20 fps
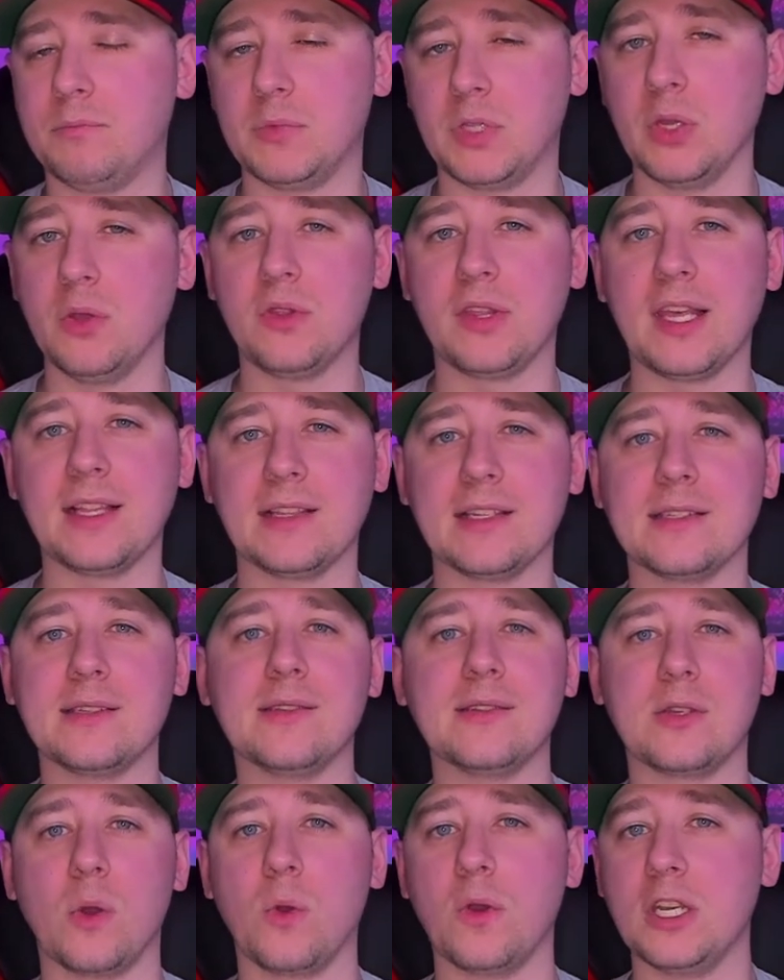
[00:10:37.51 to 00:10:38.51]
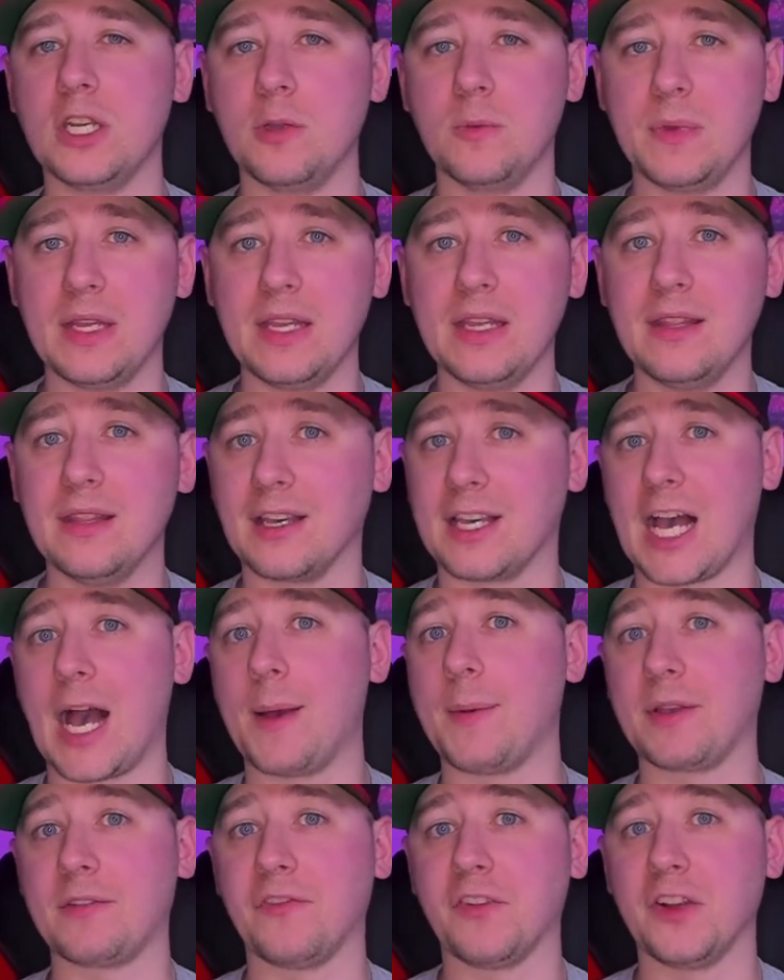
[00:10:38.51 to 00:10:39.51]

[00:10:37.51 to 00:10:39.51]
do think this is going to be the comic for